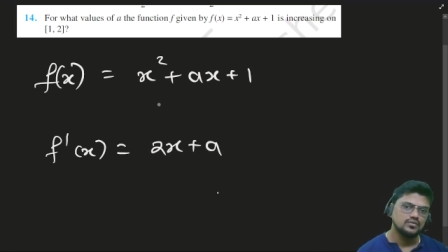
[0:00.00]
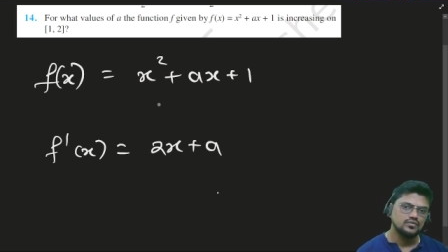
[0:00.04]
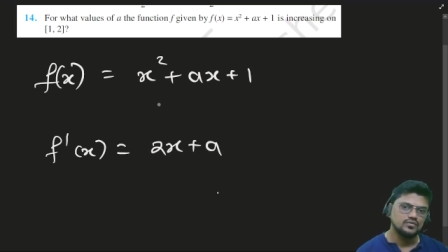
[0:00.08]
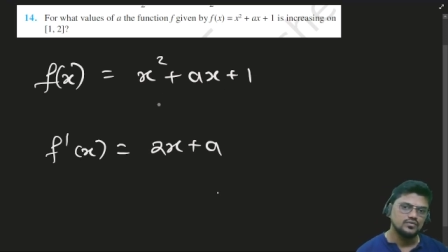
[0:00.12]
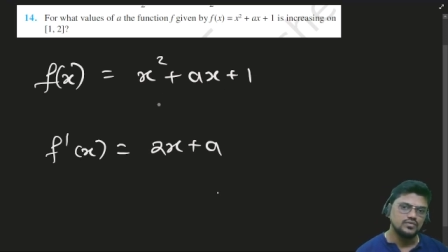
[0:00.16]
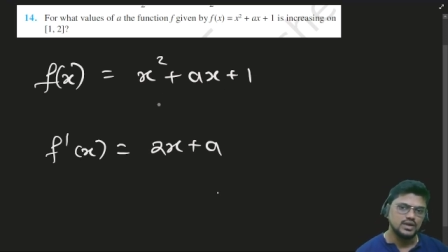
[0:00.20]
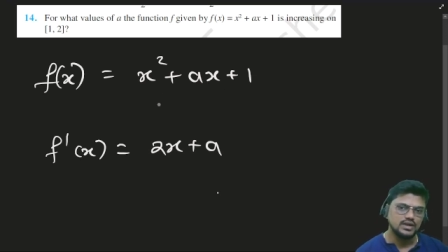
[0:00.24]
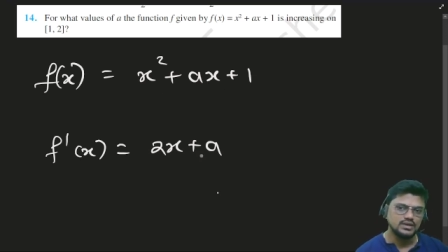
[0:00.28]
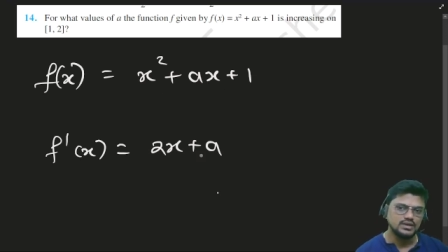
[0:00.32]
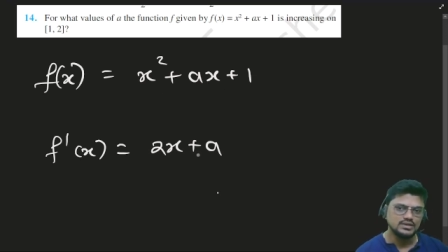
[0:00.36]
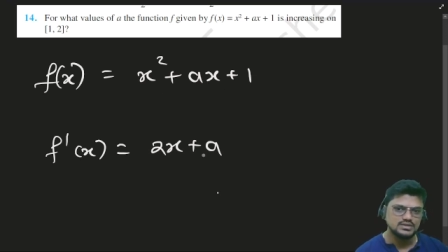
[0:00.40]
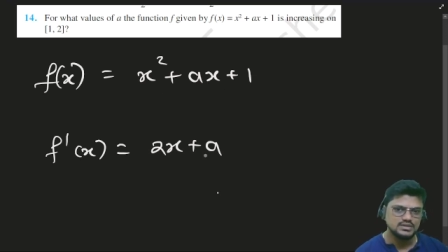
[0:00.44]

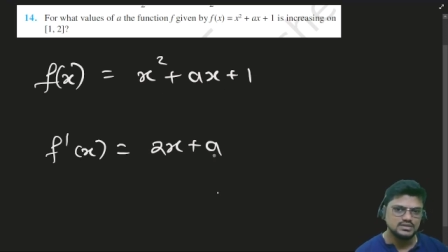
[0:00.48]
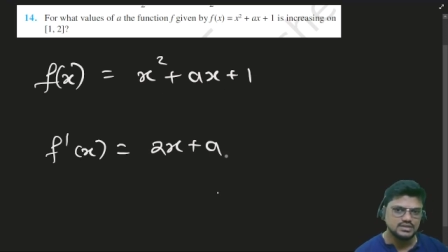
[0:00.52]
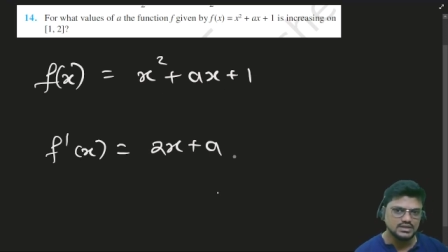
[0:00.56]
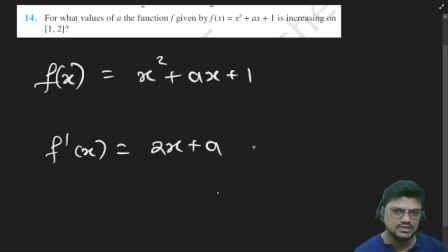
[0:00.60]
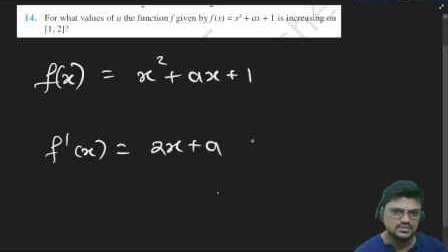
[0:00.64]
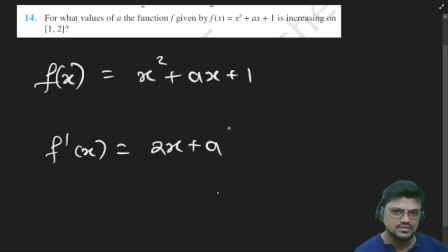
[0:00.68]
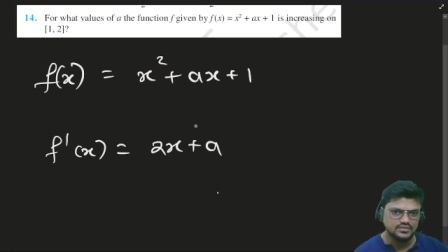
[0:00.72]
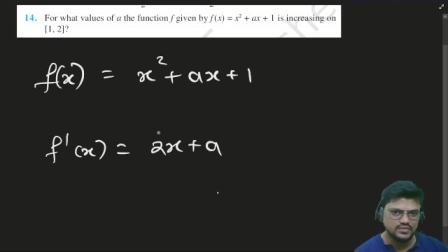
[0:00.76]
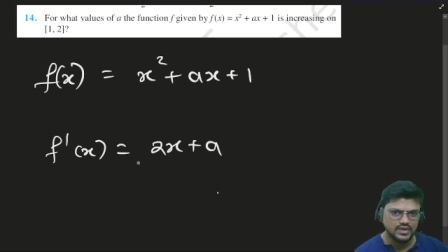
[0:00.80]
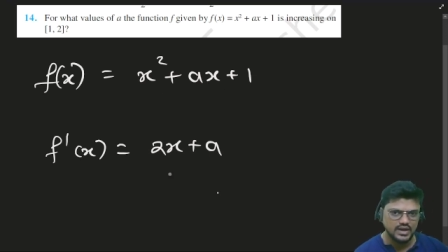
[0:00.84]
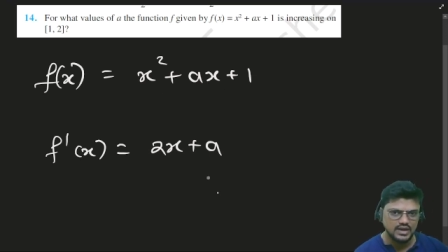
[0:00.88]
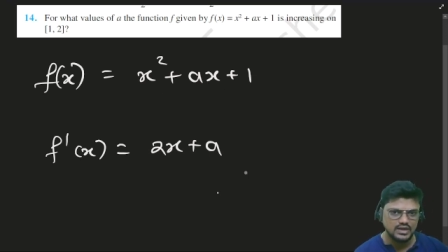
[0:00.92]
when
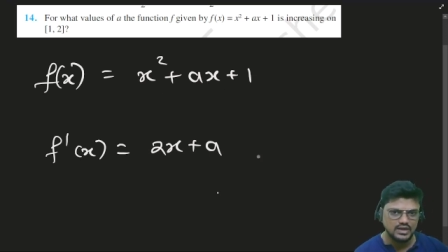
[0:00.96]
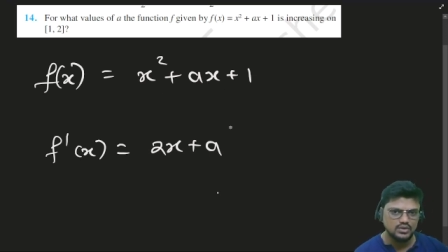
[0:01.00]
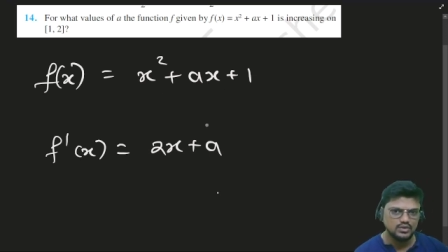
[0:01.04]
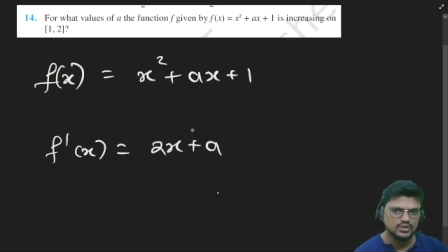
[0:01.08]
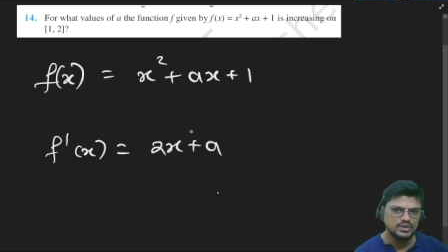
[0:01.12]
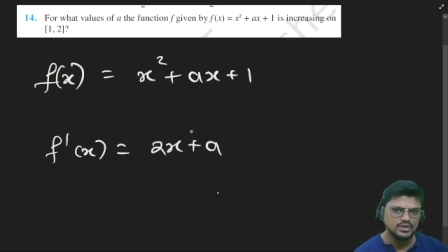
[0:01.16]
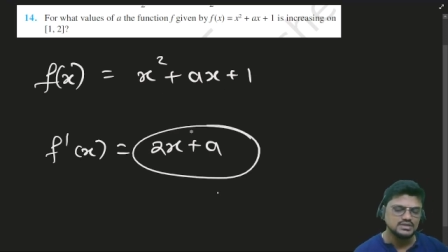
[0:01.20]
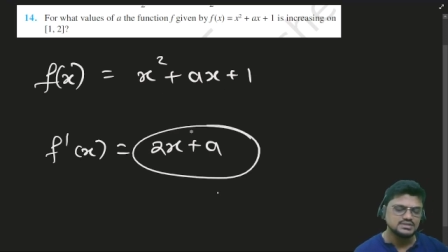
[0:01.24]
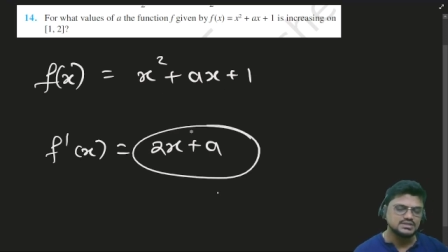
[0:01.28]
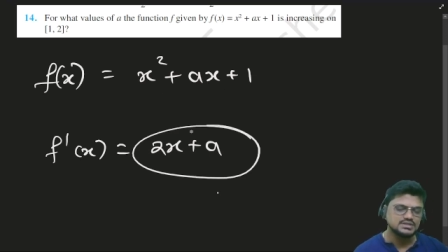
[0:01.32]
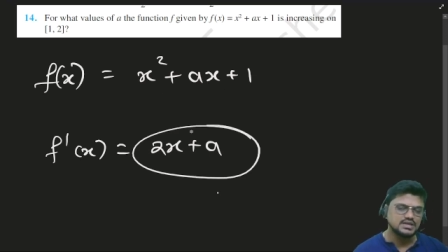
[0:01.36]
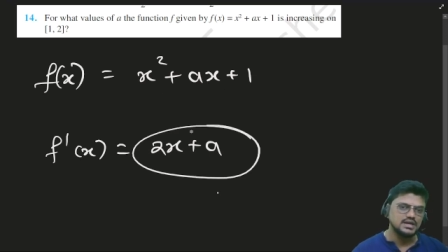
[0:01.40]
this value
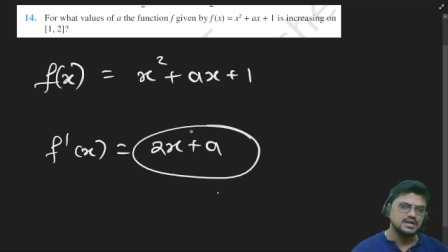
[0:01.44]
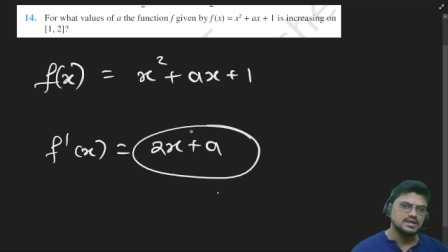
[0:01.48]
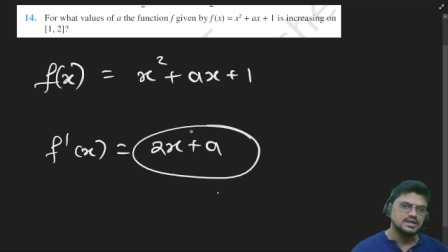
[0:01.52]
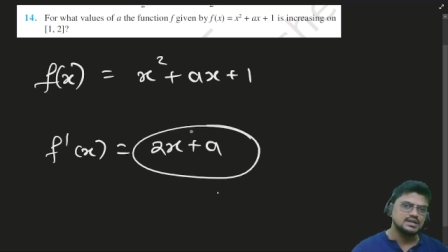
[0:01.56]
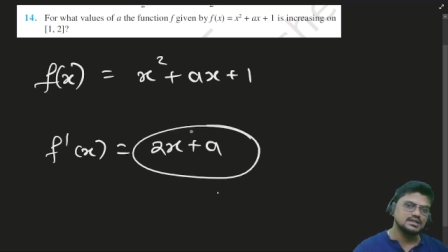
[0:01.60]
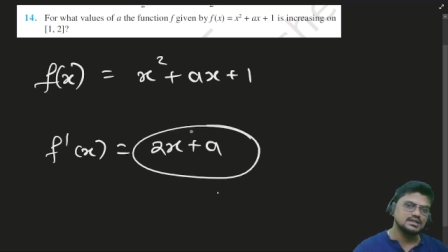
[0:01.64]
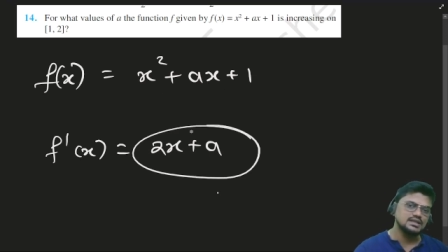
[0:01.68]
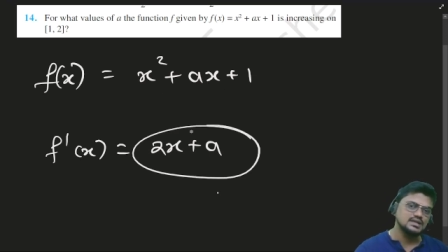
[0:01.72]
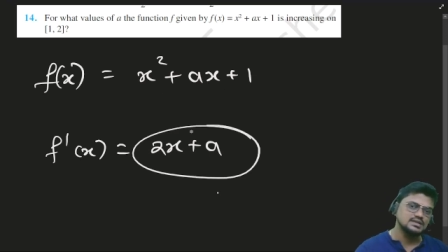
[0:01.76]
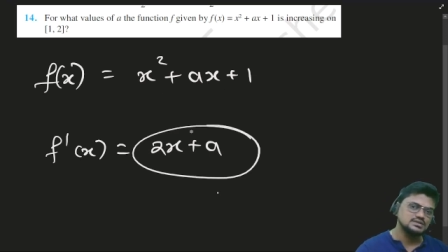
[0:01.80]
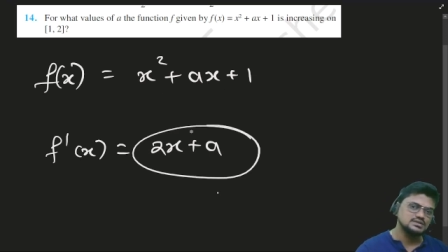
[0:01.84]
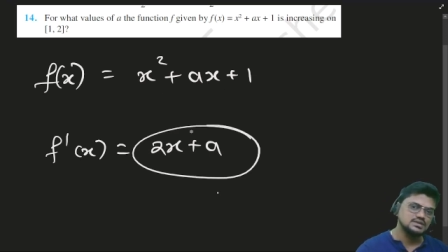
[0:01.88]
is
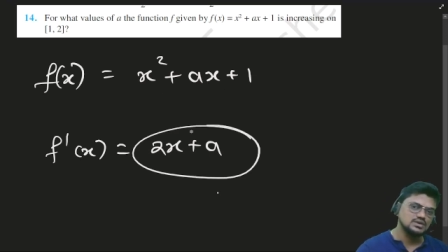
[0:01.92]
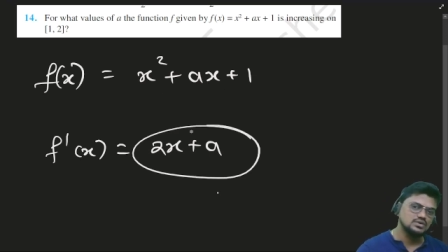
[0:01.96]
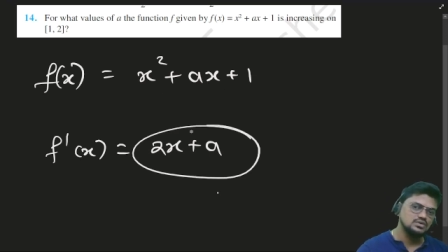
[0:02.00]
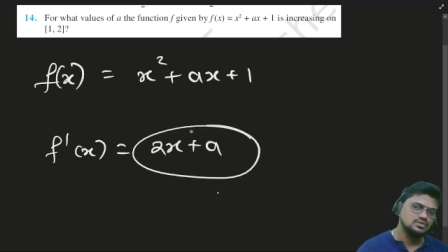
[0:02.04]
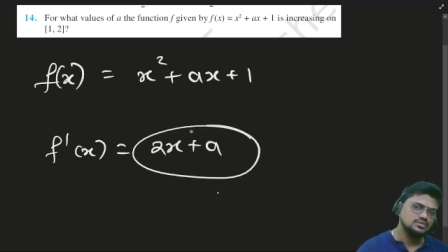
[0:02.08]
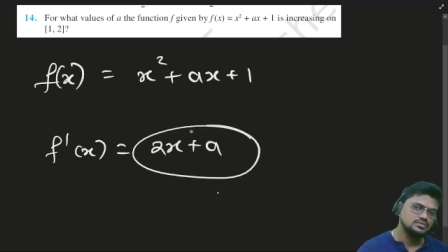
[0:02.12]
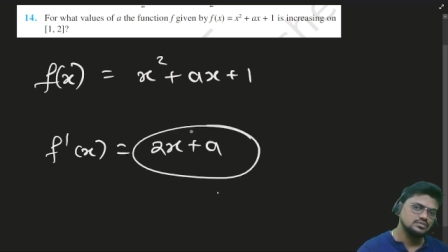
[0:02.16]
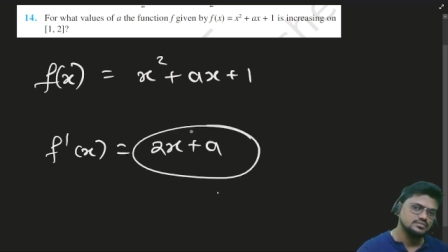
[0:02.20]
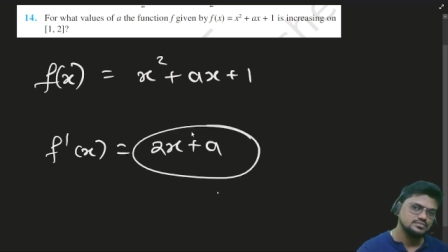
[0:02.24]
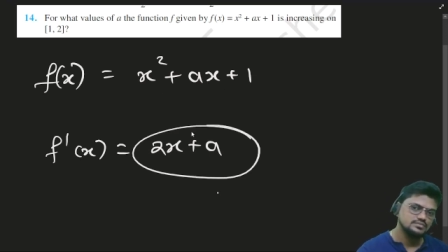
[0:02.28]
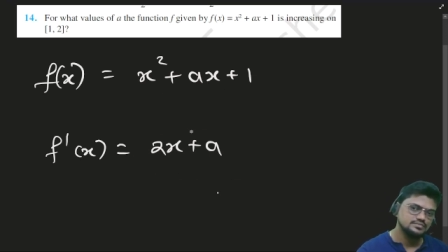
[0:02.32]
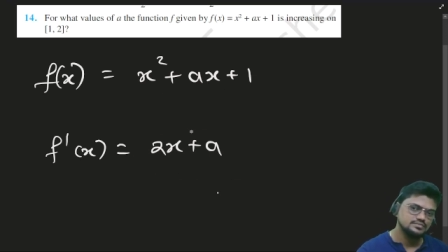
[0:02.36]
greater than 0,
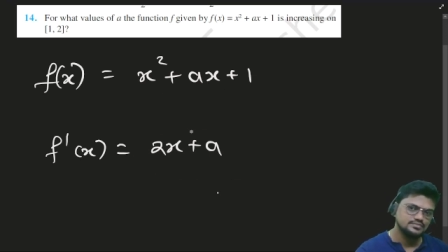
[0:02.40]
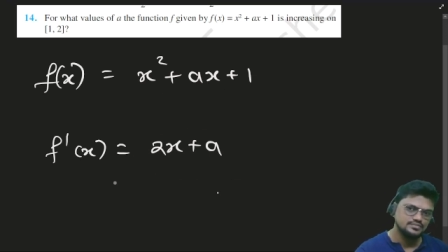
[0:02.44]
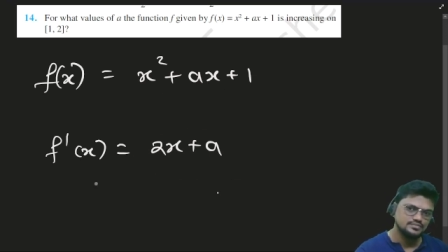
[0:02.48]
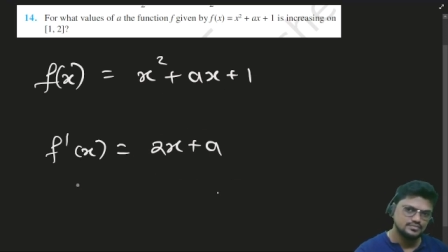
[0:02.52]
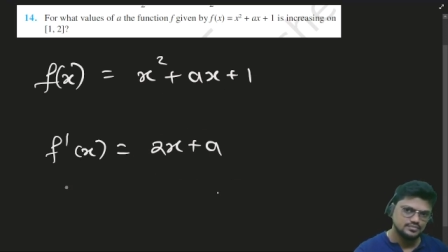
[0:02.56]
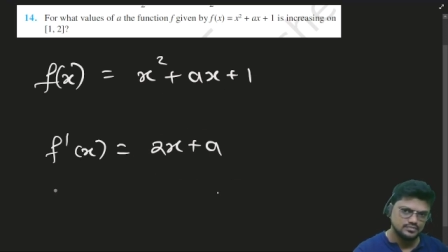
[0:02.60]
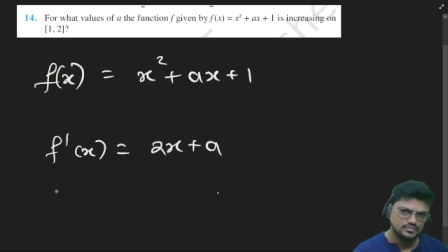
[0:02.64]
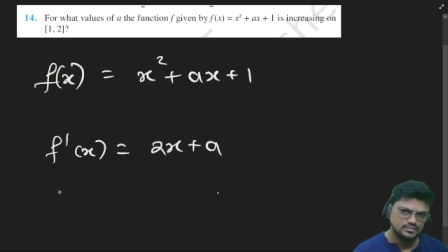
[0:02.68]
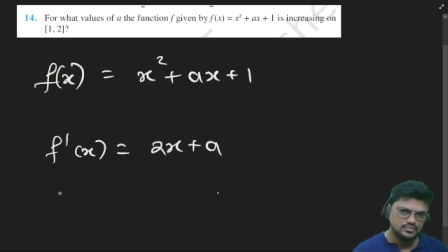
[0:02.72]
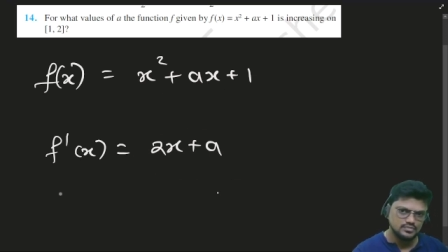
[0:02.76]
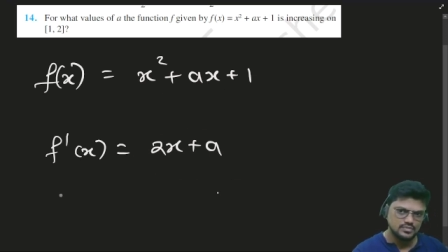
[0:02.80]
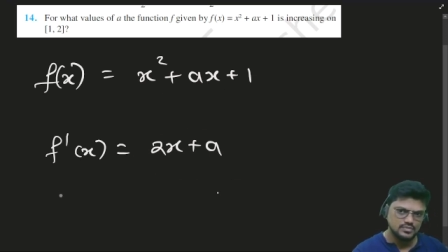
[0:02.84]

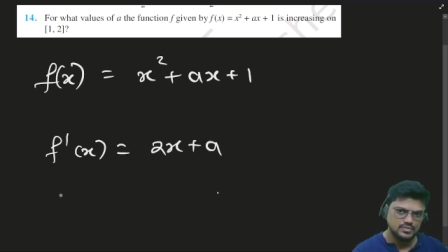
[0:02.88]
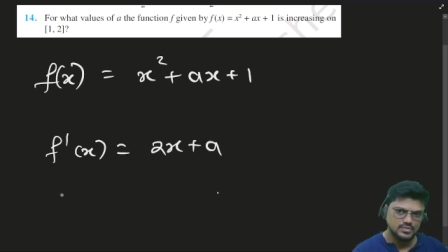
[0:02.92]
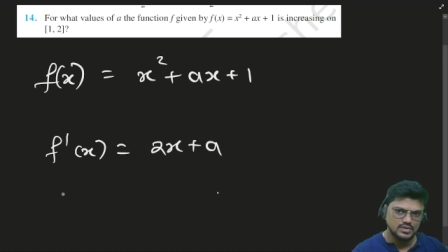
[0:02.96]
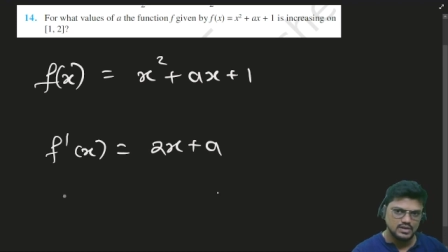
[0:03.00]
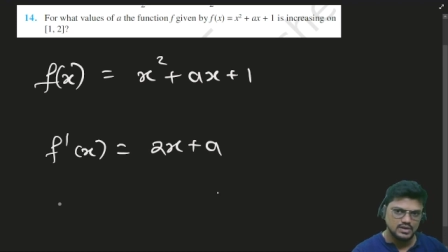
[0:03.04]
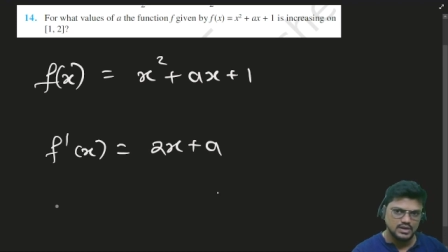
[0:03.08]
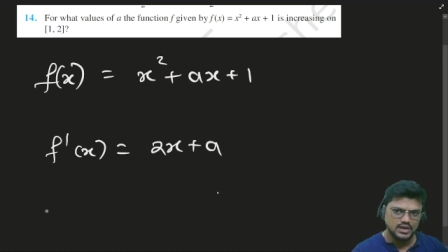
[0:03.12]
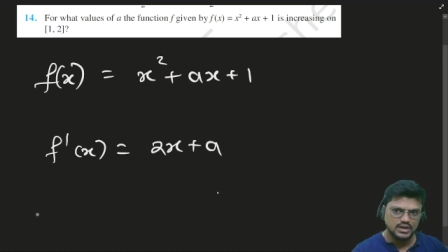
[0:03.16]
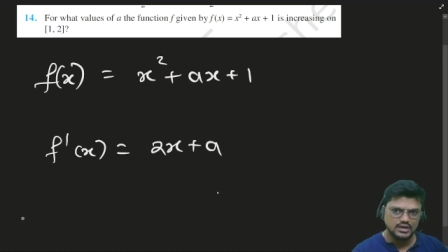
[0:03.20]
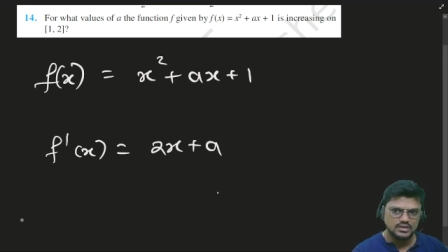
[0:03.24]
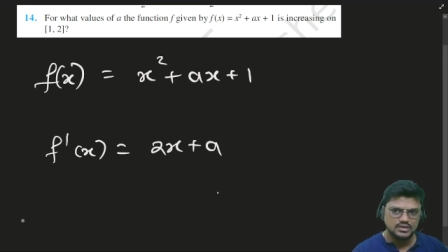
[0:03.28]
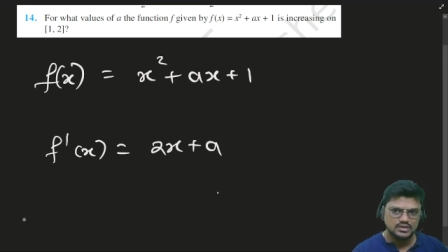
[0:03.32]

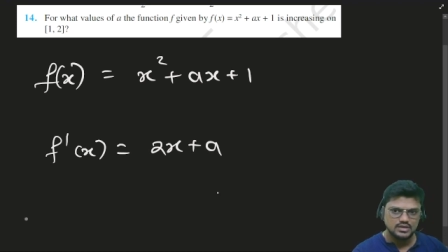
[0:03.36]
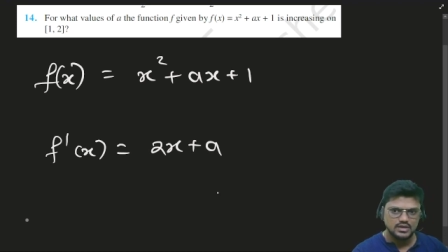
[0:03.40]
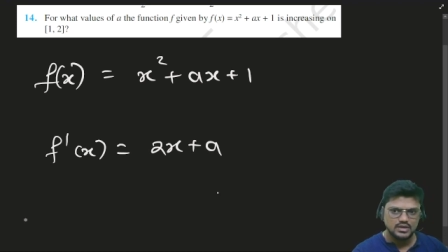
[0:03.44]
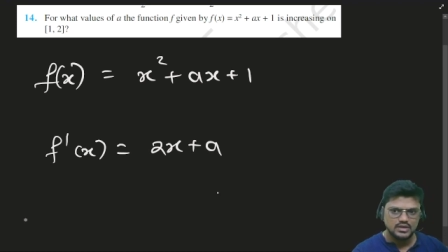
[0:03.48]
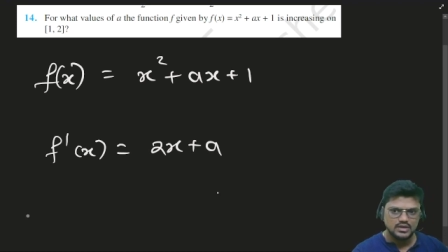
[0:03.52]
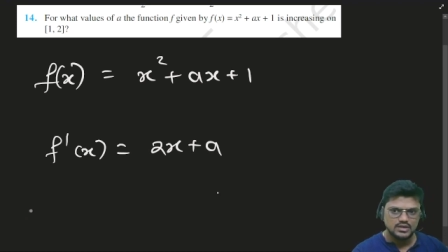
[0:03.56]
right?